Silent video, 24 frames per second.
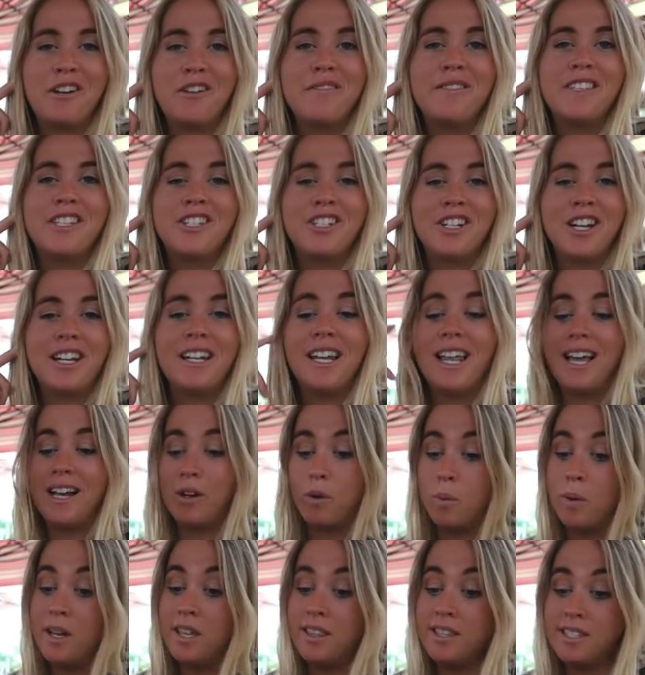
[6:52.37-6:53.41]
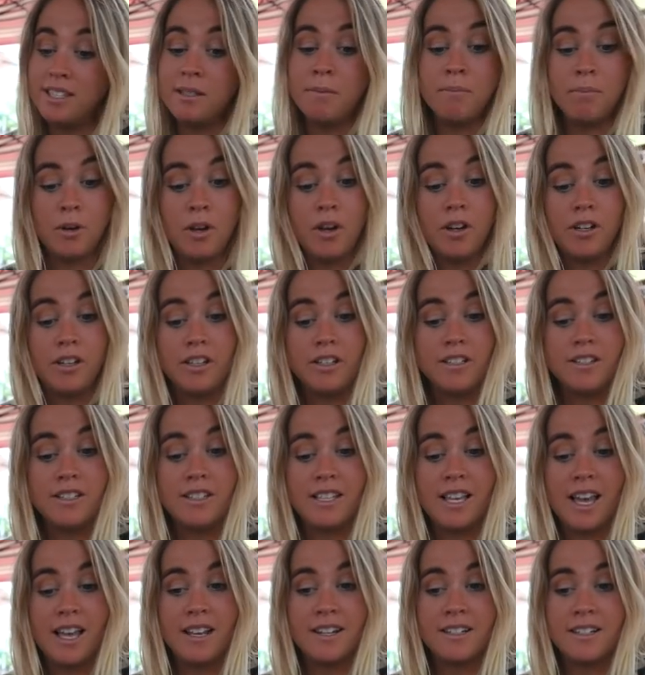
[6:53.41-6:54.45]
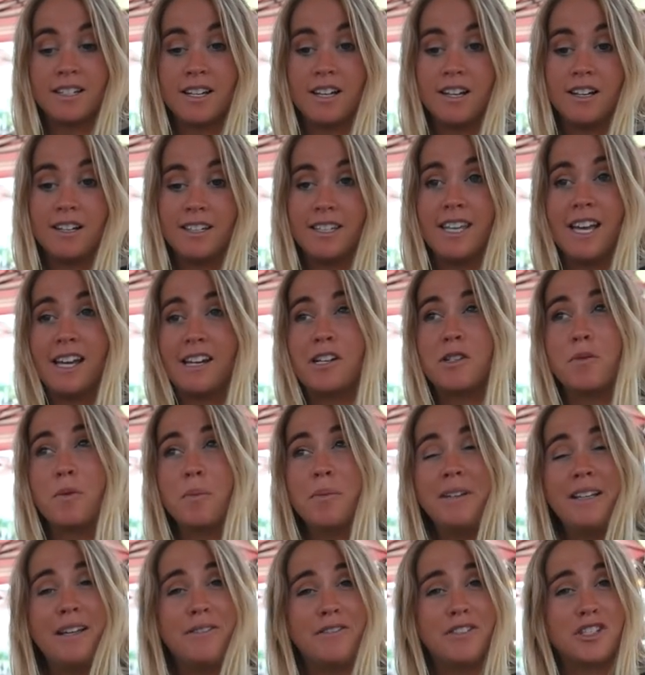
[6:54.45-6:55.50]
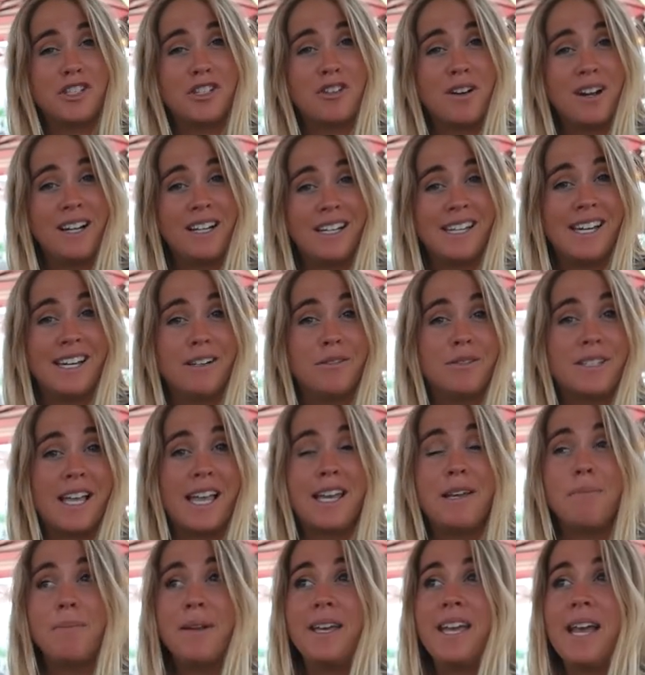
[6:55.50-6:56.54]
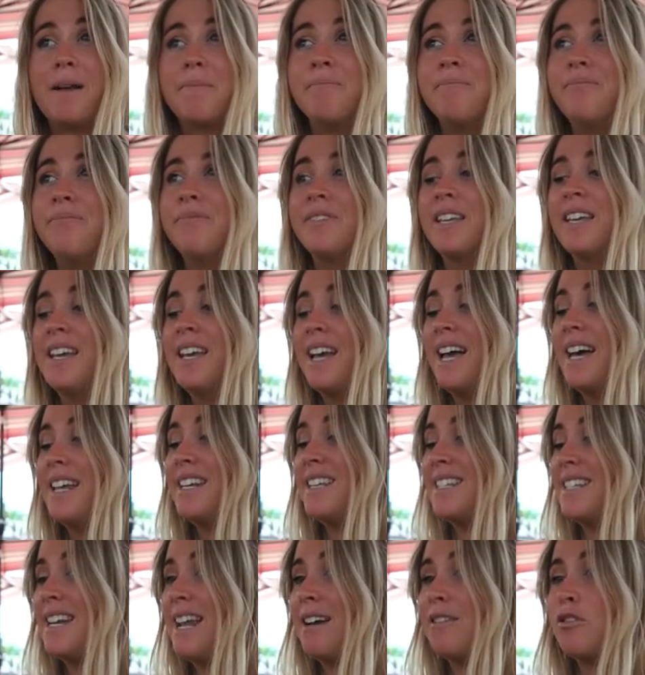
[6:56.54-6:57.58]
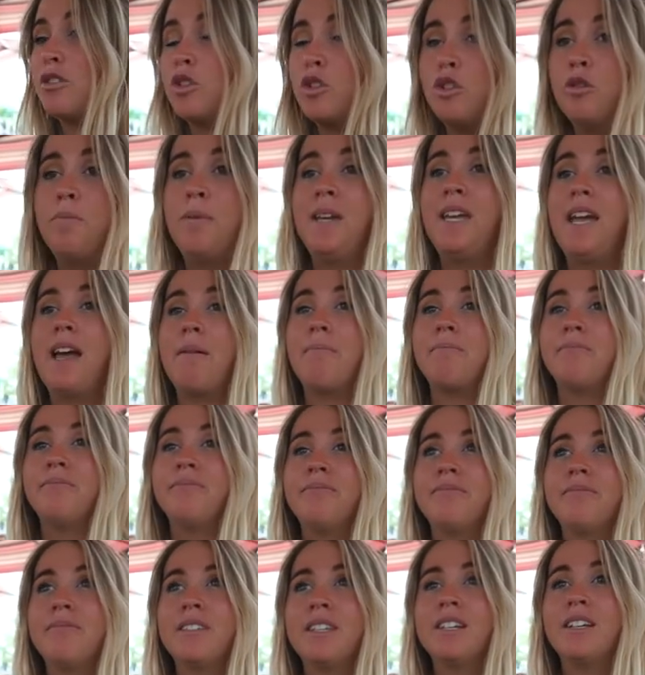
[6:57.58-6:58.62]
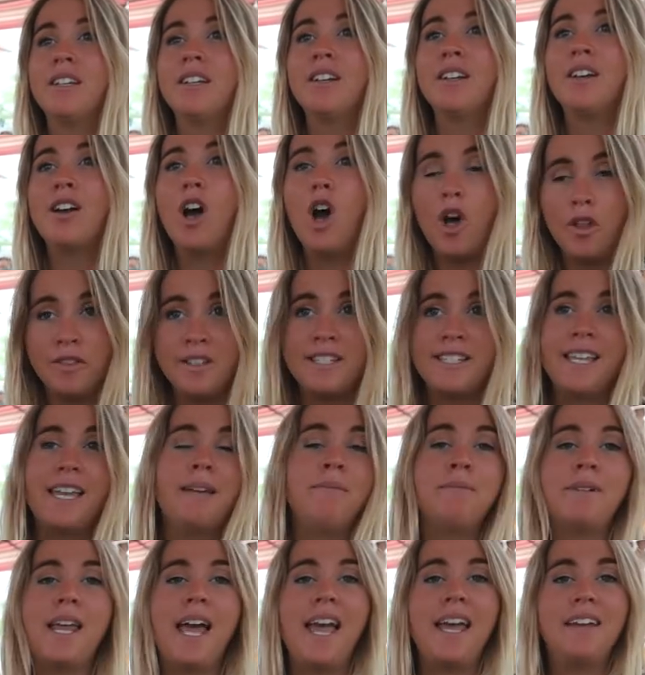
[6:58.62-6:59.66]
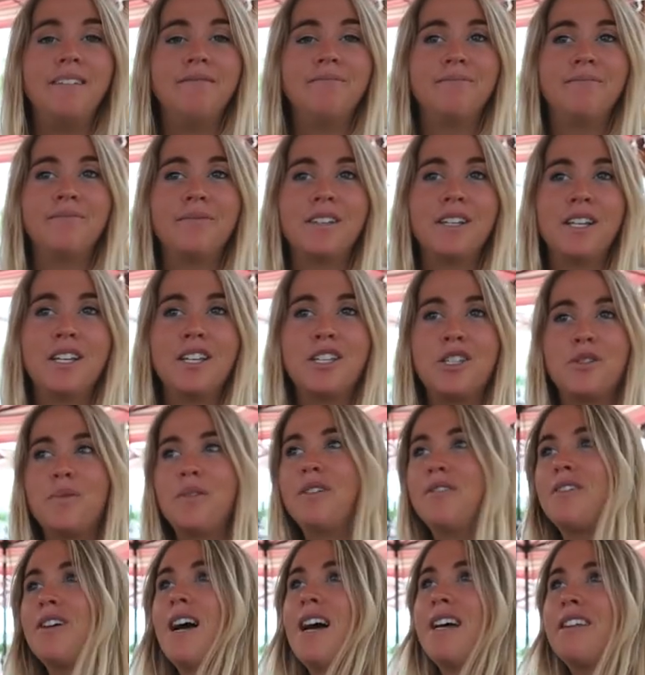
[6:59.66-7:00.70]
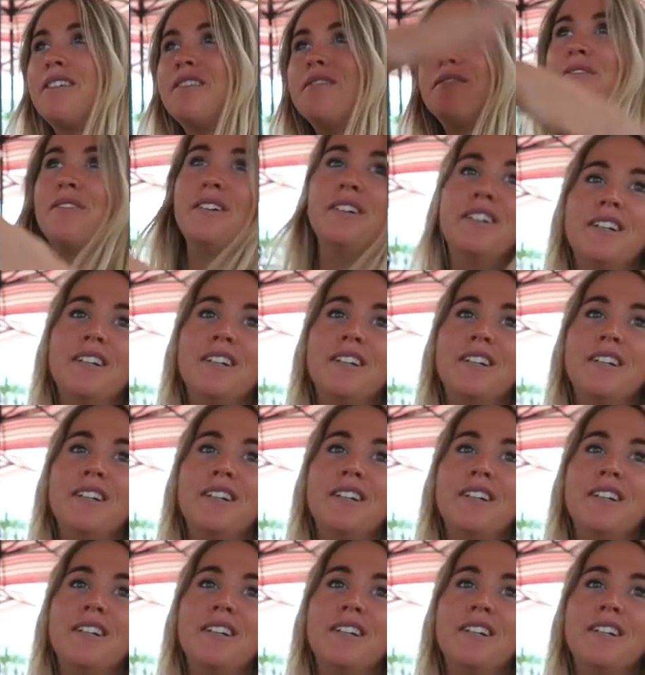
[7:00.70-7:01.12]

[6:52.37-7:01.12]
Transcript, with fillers: over this jet lag with some burgers. And uh, yeah, because when we left Australia, it was eight p m and it's now two p m on the same day. So we've kind of